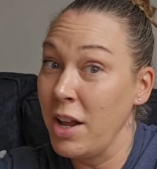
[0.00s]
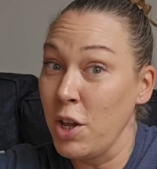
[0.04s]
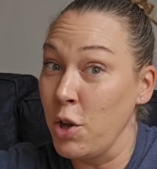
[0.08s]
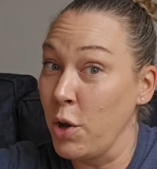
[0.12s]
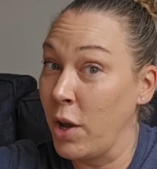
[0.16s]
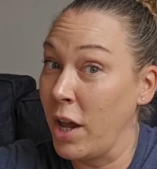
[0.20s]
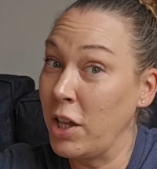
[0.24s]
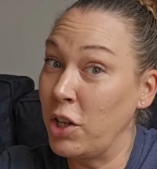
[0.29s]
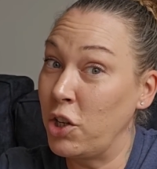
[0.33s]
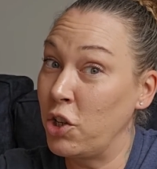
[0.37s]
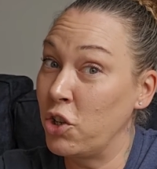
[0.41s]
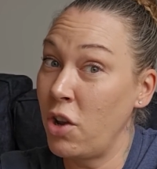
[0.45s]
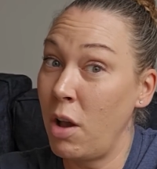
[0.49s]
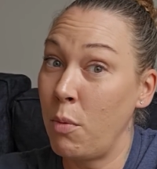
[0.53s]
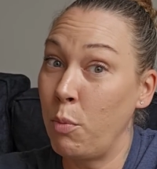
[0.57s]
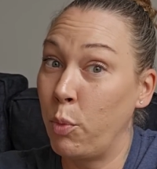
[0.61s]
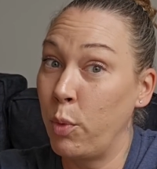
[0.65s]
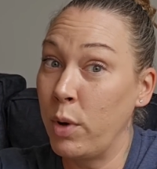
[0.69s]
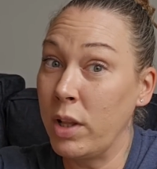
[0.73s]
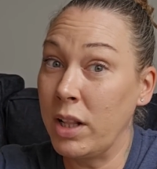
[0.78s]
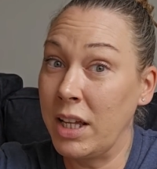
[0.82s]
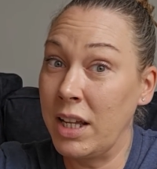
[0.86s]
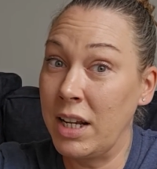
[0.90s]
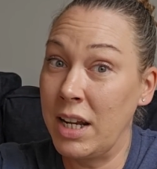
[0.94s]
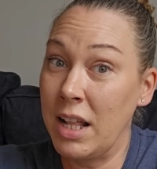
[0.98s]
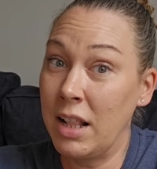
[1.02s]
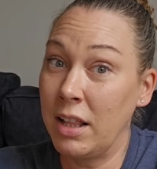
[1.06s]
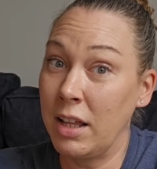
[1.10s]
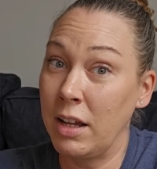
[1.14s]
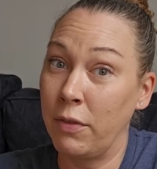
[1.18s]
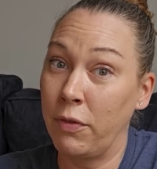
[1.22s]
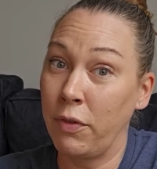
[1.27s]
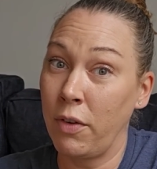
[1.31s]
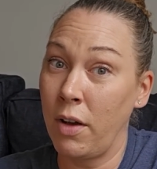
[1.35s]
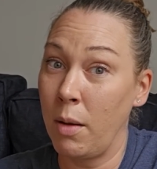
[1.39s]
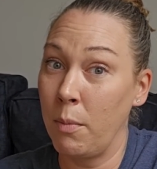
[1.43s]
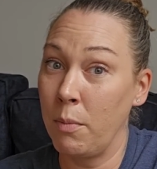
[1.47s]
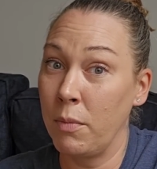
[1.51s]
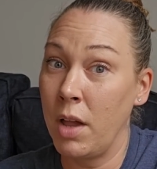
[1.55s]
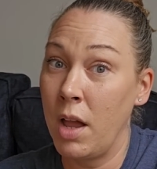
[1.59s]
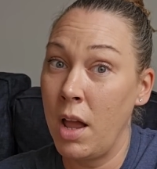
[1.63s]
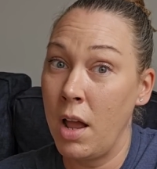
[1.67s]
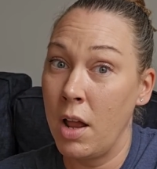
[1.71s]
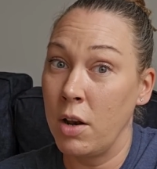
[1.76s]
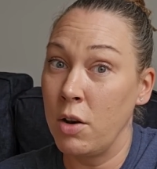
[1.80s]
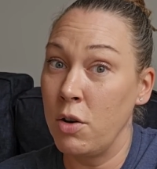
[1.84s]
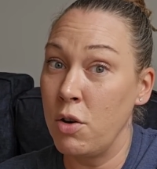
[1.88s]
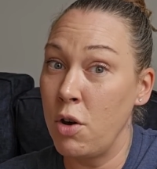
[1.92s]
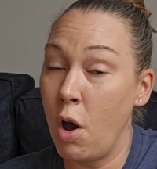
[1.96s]
You can't just jump willy nilly from
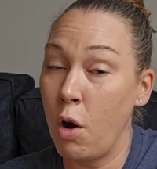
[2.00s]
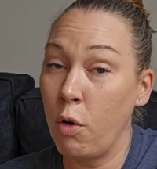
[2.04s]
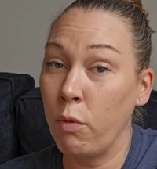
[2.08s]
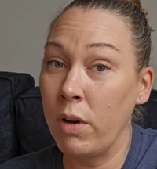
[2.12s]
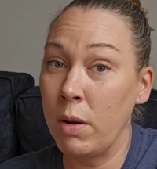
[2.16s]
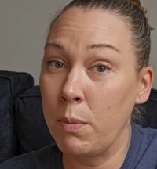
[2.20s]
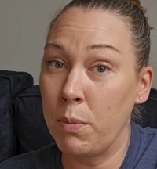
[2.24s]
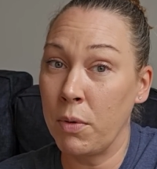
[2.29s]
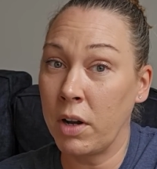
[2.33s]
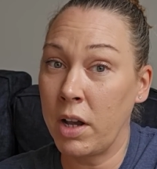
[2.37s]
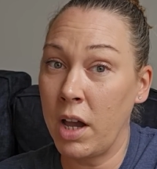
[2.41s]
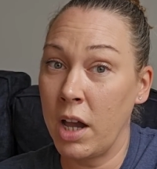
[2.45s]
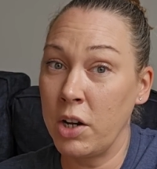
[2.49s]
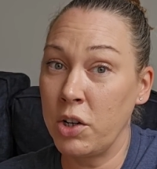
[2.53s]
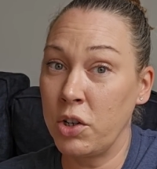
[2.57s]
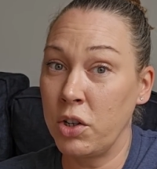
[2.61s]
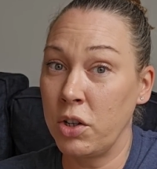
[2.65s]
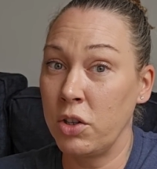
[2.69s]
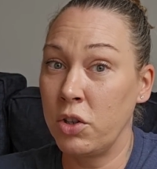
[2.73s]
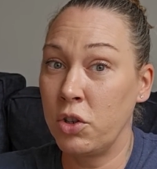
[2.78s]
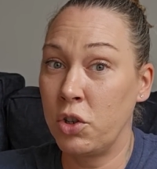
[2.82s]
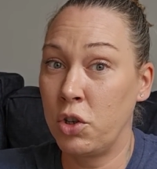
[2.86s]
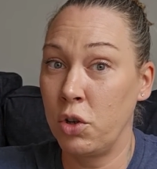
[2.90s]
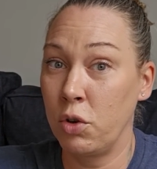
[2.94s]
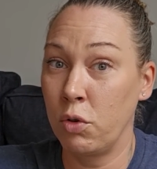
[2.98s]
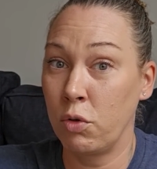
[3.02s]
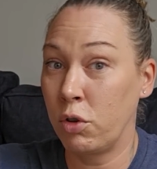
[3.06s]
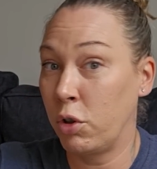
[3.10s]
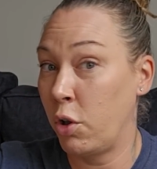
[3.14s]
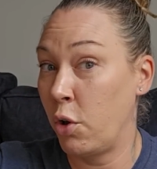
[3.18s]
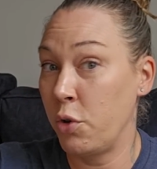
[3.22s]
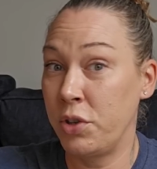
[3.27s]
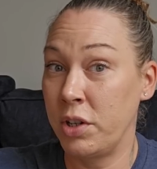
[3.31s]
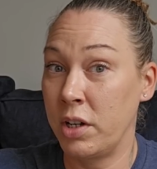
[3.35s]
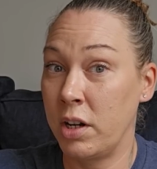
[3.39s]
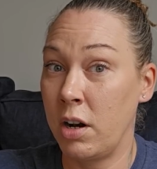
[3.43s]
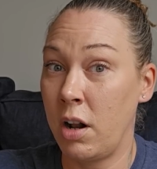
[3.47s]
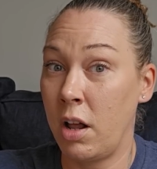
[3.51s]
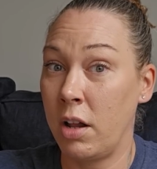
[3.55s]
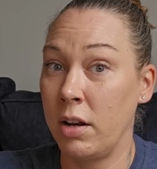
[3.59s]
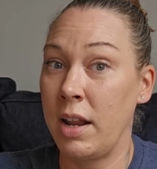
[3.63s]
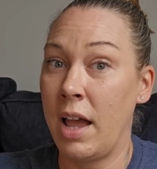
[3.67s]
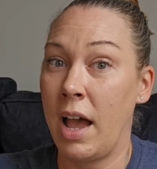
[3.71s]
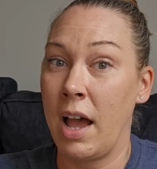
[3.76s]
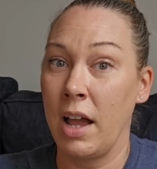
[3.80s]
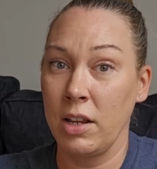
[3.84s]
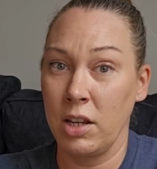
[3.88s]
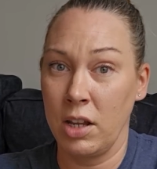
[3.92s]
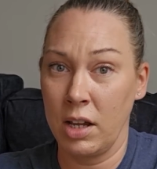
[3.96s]
no repercussions to closing it all
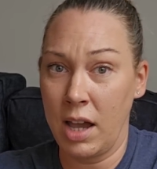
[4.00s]
down.